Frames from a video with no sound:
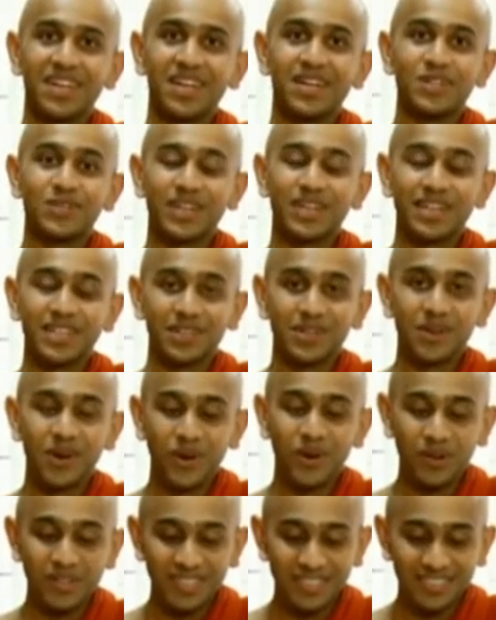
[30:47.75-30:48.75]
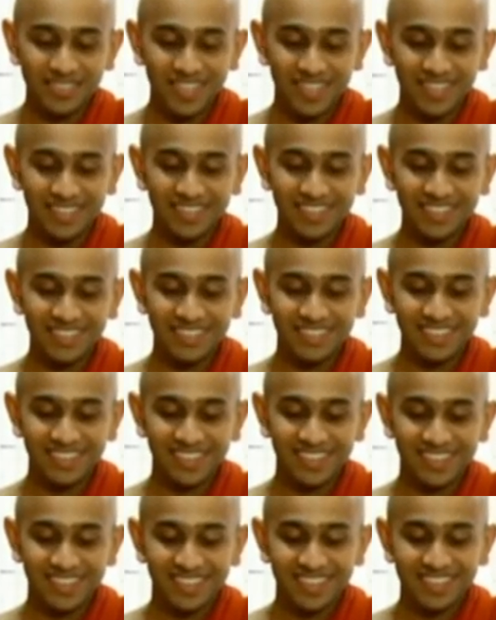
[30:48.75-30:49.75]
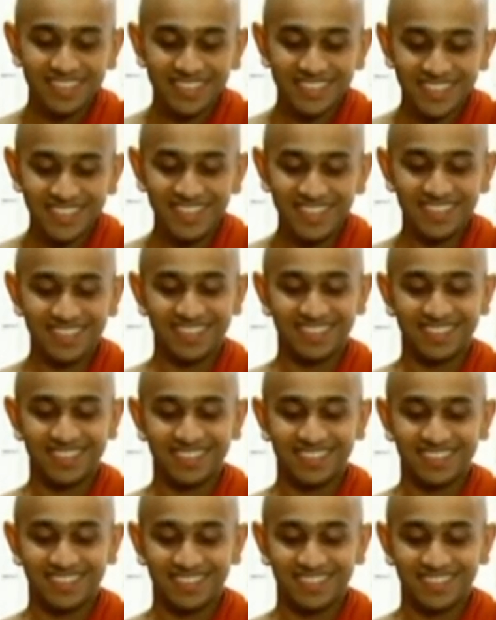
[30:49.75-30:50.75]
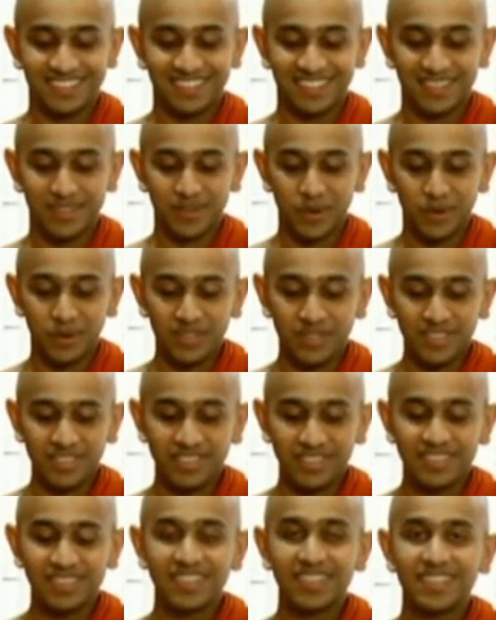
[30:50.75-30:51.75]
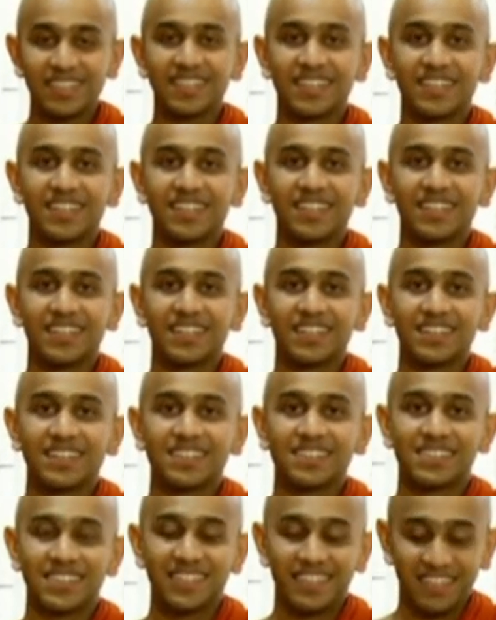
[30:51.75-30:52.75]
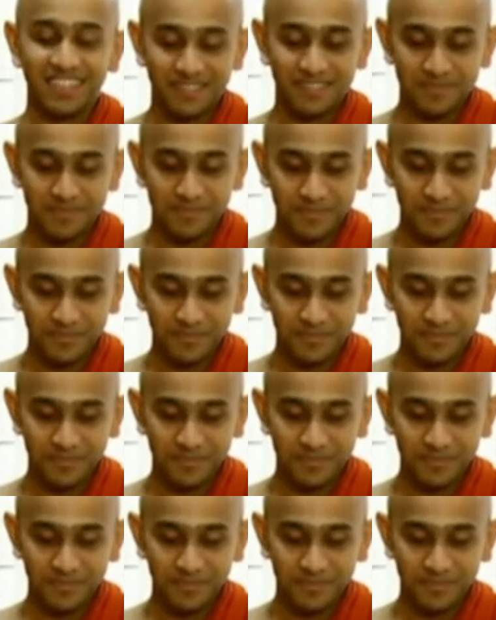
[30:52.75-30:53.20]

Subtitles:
To get a golden color skin. A golden skin.